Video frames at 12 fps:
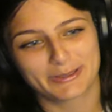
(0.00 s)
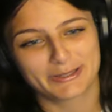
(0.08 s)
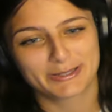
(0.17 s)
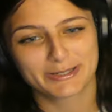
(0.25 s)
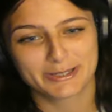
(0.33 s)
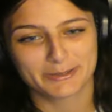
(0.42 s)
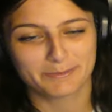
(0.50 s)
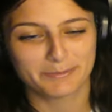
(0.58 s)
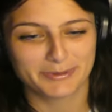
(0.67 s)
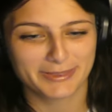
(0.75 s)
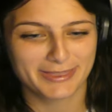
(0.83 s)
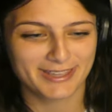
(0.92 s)
the
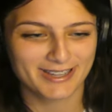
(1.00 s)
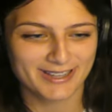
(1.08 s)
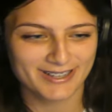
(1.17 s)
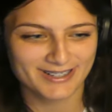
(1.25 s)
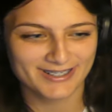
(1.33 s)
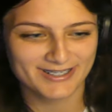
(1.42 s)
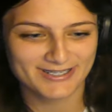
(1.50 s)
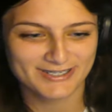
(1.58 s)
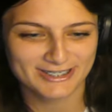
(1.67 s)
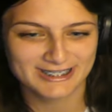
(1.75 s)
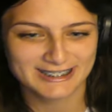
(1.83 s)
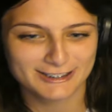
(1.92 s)
sympathy,
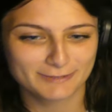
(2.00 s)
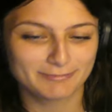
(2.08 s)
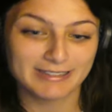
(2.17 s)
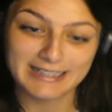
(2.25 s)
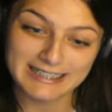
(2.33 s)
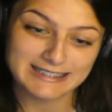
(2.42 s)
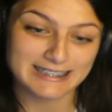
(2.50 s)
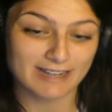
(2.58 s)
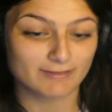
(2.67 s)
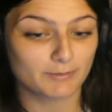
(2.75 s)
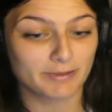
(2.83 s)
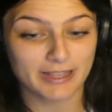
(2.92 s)
but he's gonna
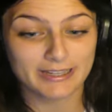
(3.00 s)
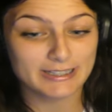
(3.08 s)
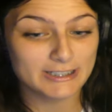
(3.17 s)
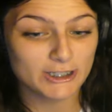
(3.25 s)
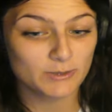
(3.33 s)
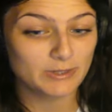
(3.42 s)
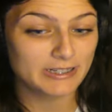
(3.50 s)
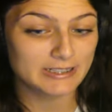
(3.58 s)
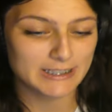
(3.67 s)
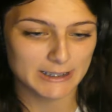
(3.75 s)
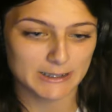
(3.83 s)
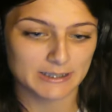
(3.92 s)
have to play into it
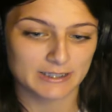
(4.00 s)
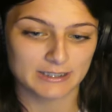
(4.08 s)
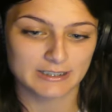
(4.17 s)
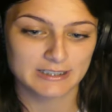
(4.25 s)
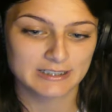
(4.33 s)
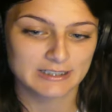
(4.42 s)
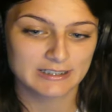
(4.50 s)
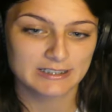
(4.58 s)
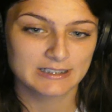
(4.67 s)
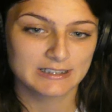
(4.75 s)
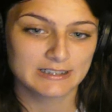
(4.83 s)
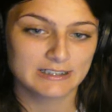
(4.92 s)
to
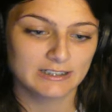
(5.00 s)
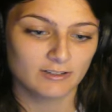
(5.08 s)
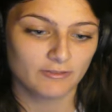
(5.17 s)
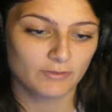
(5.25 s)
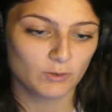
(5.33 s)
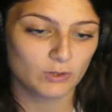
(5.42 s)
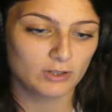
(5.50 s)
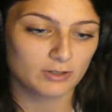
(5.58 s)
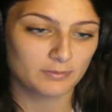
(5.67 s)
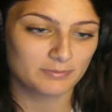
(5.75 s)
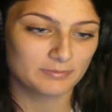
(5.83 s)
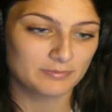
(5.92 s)
fool
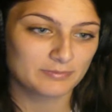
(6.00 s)
them.